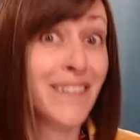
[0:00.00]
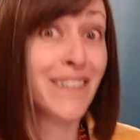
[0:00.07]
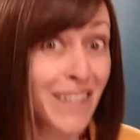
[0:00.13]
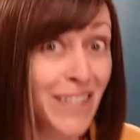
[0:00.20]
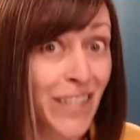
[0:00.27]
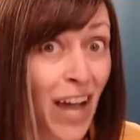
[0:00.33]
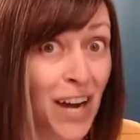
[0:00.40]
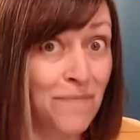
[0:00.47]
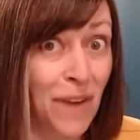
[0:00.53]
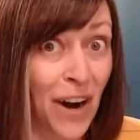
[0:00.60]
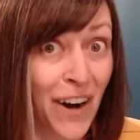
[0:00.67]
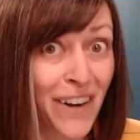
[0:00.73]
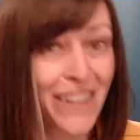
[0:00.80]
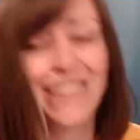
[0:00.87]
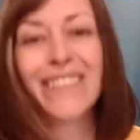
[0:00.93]

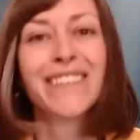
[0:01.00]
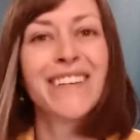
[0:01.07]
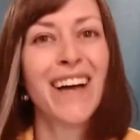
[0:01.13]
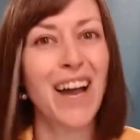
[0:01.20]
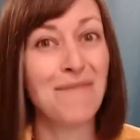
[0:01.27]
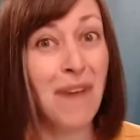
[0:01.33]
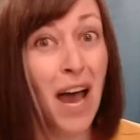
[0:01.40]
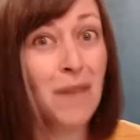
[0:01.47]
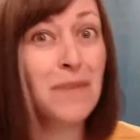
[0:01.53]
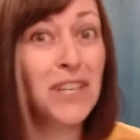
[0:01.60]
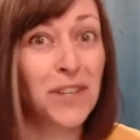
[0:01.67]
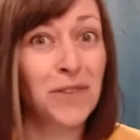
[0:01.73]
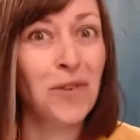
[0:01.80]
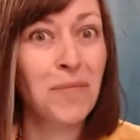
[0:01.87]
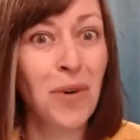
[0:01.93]
Sidebar, I'm happy
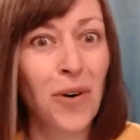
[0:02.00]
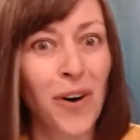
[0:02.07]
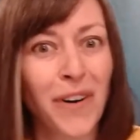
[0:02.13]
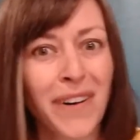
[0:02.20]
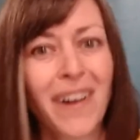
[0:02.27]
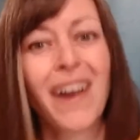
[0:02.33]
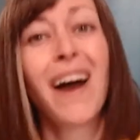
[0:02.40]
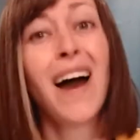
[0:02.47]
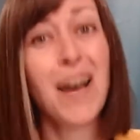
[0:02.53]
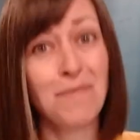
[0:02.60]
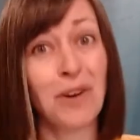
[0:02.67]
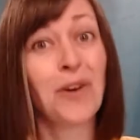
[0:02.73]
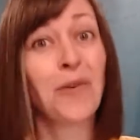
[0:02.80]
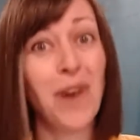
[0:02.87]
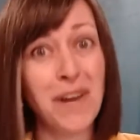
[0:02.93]
to report I'm
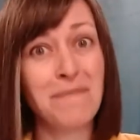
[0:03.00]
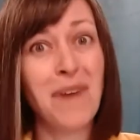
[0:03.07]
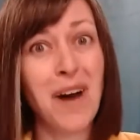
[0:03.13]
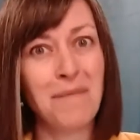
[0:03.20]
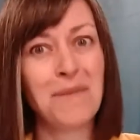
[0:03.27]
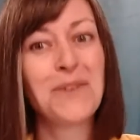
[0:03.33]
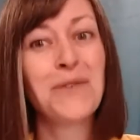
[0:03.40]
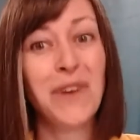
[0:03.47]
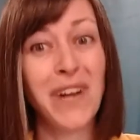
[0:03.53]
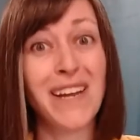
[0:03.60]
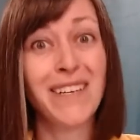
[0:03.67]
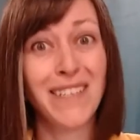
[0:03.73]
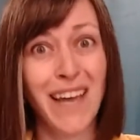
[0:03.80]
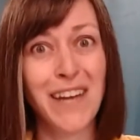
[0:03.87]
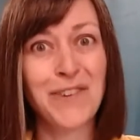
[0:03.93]
a great mom to an 8
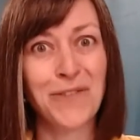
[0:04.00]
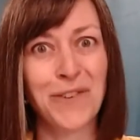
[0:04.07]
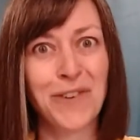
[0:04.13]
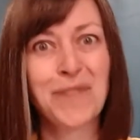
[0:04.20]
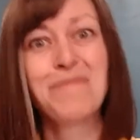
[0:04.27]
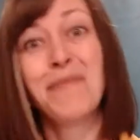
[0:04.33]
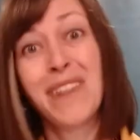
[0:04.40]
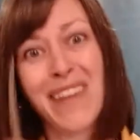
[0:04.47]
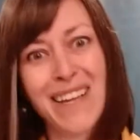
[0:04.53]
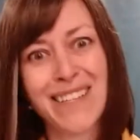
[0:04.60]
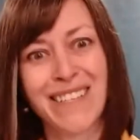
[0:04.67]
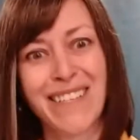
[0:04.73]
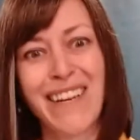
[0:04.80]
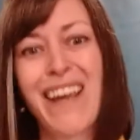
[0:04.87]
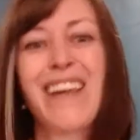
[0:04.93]
and 10-year-old, but
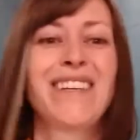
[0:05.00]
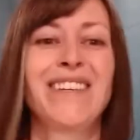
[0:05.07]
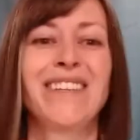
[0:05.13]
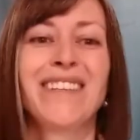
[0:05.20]
that's today.